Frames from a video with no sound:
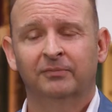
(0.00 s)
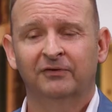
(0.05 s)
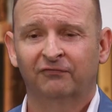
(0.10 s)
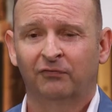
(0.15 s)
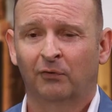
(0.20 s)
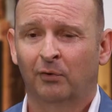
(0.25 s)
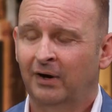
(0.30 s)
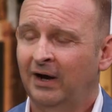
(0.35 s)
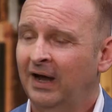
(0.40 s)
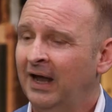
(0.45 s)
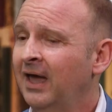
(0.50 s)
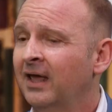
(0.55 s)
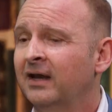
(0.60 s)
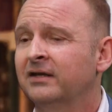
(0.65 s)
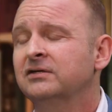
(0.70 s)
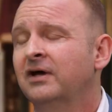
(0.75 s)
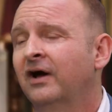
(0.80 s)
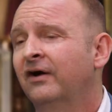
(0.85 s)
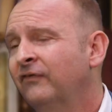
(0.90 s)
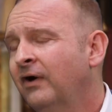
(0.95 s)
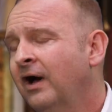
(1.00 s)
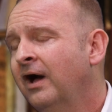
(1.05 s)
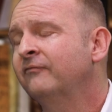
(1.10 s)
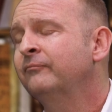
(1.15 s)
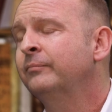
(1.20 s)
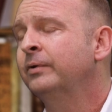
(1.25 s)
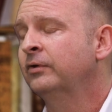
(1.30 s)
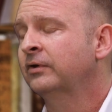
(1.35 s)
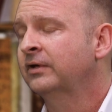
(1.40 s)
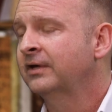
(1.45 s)
before I had
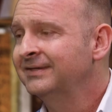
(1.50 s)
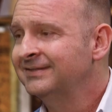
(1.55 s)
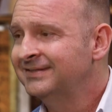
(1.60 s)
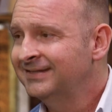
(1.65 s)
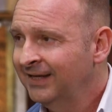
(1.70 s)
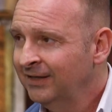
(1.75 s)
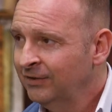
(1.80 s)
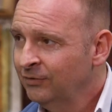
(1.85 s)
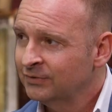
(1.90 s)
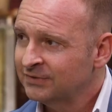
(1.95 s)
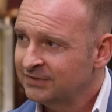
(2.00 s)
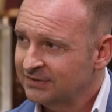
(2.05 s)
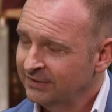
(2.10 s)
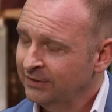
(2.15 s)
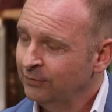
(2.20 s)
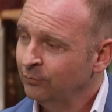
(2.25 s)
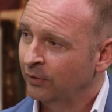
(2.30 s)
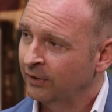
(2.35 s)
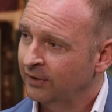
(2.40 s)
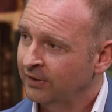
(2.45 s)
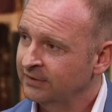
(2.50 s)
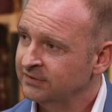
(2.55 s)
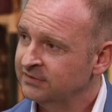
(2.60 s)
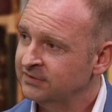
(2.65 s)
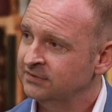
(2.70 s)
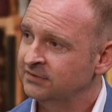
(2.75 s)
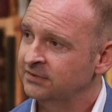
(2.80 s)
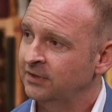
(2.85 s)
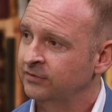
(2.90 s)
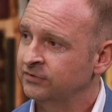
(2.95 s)
I've been continuously working
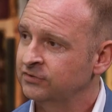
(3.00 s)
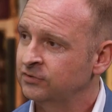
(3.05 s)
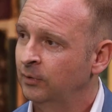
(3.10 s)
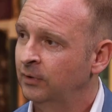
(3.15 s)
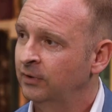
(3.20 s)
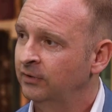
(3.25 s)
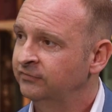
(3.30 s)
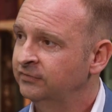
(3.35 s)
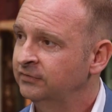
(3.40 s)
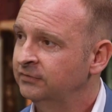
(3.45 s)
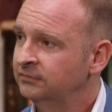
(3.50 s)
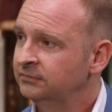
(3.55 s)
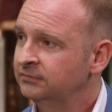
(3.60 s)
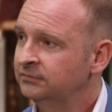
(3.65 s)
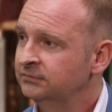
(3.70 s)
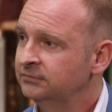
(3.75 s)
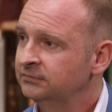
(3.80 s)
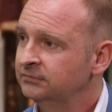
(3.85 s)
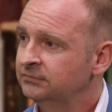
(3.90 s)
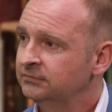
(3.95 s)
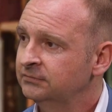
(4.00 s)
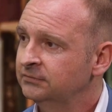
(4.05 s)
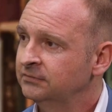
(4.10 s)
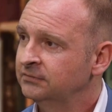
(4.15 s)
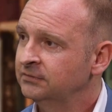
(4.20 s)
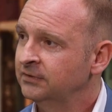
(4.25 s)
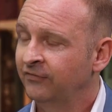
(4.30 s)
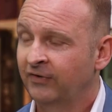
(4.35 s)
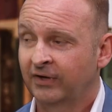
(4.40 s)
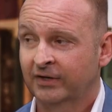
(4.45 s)
since I was 12.
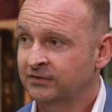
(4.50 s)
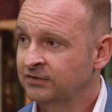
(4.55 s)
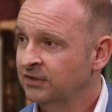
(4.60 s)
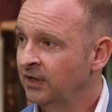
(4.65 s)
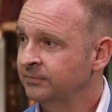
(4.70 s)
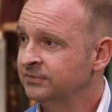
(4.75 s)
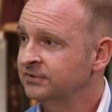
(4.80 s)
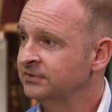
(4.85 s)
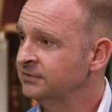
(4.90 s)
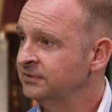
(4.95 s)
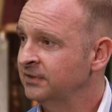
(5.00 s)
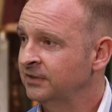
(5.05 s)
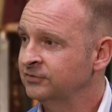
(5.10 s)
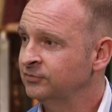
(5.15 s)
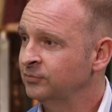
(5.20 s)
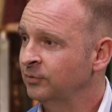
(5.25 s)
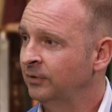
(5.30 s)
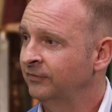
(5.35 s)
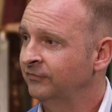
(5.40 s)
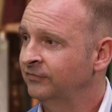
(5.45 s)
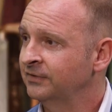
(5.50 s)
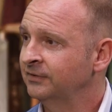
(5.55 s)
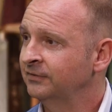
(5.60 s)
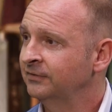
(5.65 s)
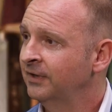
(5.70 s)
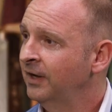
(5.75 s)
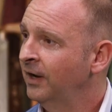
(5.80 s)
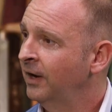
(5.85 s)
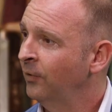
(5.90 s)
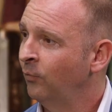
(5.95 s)
I had a job since I was 12.
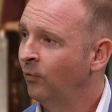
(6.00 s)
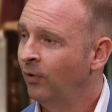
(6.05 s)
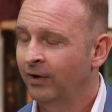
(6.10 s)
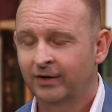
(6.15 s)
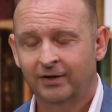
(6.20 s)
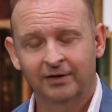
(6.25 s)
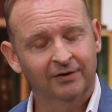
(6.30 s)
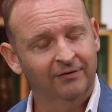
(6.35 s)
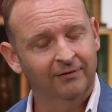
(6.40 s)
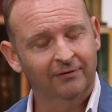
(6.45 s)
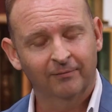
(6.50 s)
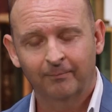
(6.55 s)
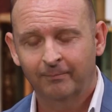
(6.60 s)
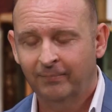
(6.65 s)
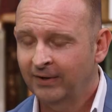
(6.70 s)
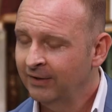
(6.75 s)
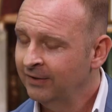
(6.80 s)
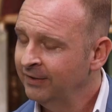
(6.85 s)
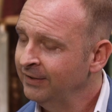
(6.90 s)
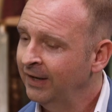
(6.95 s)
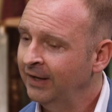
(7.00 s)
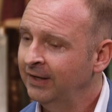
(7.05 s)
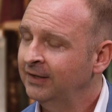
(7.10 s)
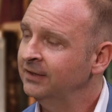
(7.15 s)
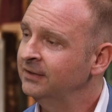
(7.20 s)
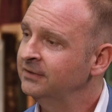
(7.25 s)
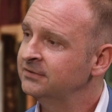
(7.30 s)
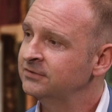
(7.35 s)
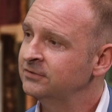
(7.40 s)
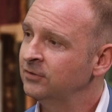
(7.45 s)
I wanted a pair of
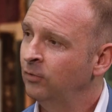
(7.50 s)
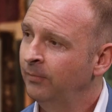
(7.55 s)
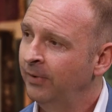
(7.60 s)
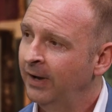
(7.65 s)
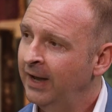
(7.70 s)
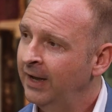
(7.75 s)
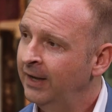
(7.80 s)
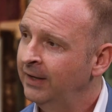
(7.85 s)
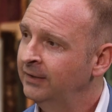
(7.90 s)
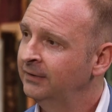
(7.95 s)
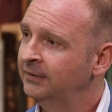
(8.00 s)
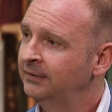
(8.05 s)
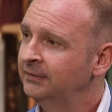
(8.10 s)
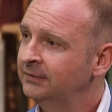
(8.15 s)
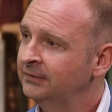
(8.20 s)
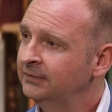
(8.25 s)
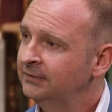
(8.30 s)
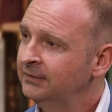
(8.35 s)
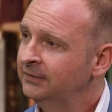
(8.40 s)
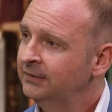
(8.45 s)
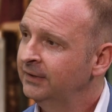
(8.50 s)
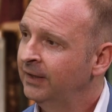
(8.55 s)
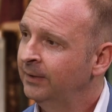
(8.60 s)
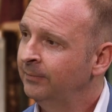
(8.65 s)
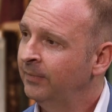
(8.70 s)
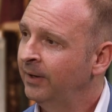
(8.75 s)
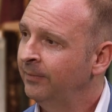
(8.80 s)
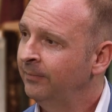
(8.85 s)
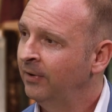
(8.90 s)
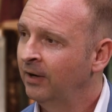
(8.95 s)
Nikes so bad.
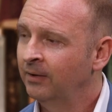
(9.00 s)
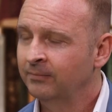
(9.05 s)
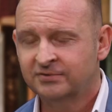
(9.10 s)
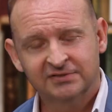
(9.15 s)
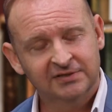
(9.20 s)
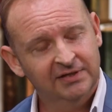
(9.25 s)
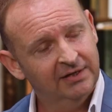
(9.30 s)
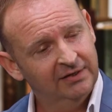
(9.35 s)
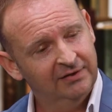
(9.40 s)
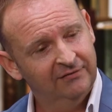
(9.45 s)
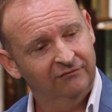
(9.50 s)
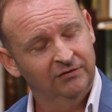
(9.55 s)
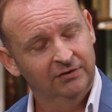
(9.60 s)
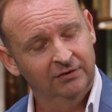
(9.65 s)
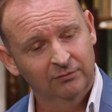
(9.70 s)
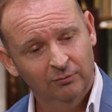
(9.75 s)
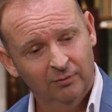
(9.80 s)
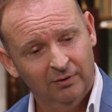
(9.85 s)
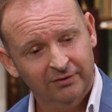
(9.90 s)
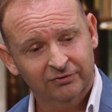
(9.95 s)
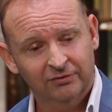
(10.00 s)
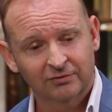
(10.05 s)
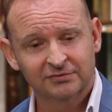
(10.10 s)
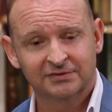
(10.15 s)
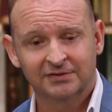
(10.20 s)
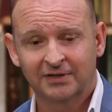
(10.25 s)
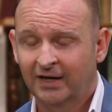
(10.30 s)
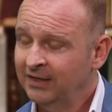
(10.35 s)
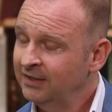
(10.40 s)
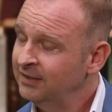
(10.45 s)
And my mom said, if you want
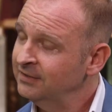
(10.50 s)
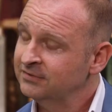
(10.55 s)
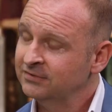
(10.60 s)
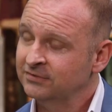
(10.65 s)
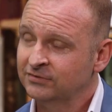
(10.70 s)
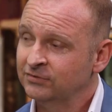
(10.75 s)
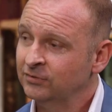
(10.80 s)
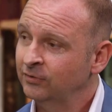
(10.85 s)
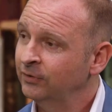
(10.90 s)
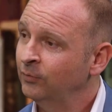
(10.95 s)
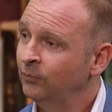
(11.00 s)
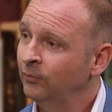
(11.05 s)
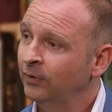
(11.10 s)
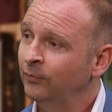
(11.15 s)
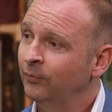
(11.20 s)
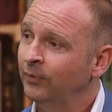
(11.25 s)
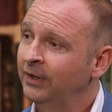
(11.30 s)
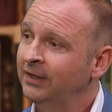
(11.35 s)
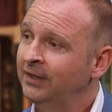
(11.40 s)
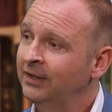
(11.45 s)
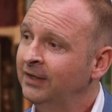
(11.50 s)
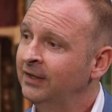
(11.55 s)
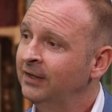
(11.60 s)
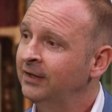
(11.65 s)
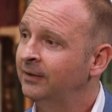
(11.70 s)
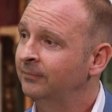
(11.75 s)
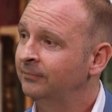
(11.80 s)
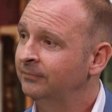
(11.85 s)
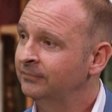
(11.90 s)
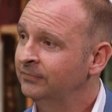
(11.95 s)
those Nikes, there's only one way to get
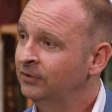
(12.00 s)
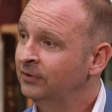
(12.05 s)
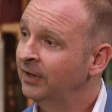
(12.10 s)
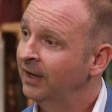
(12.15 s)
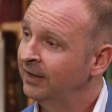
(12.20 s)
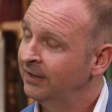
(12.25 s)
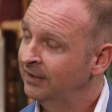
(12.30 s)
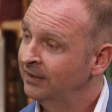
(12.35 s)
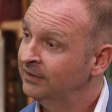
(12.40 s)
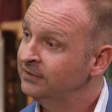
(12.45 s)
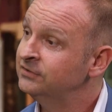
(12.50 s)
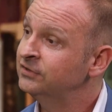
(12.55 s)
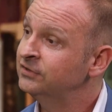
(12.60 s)
them. You got to get a